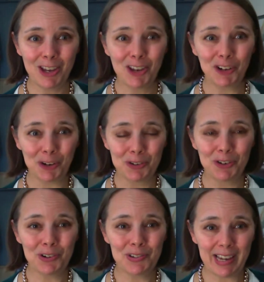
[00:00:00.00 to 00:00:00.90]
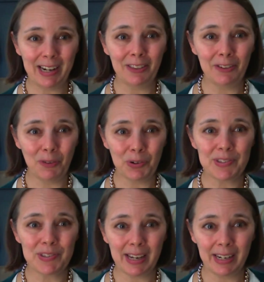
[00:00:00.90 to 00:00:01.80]
you're signing, the voter
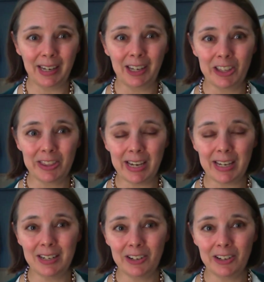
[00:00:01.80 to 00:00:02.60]
signing that,